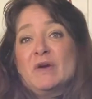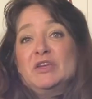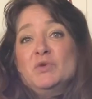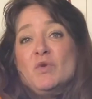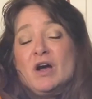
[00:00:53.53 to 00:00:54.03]
way
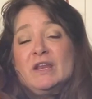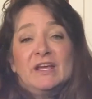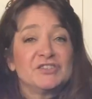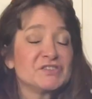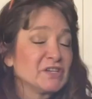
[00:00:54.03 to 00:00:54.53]
you want
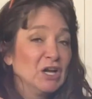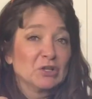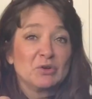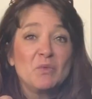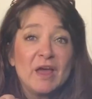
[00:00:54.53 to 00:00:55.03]
and just
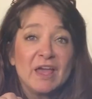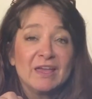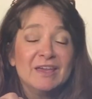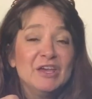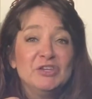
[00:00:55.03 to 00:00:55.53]
color away.